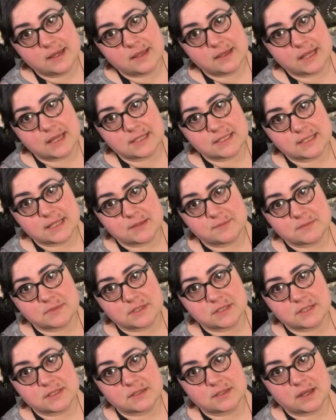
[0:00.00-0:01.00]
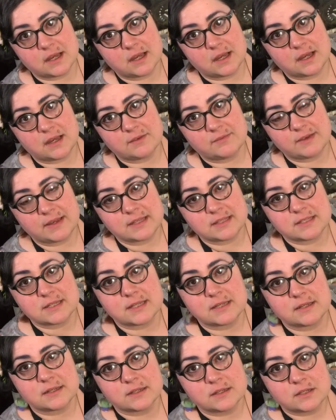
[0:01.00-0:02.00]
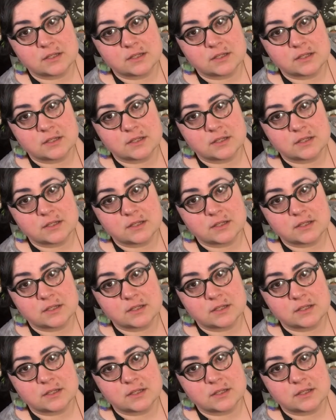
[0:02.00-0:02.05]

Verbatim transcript: that seems uh, fancy.